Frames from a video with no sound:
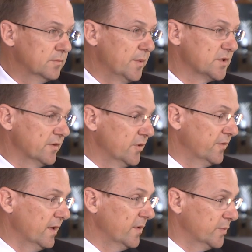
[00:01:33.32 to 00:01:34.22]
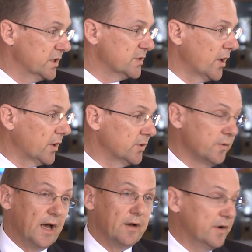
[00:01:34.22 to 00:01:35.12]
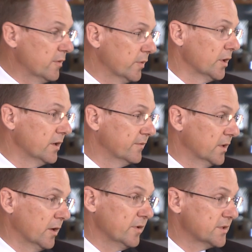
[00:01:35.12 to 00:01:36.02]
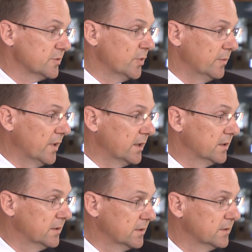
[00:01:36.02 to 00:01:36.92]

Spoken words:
Yes, members of the family have been spoken to, and they are very relieved that an arrest has been made.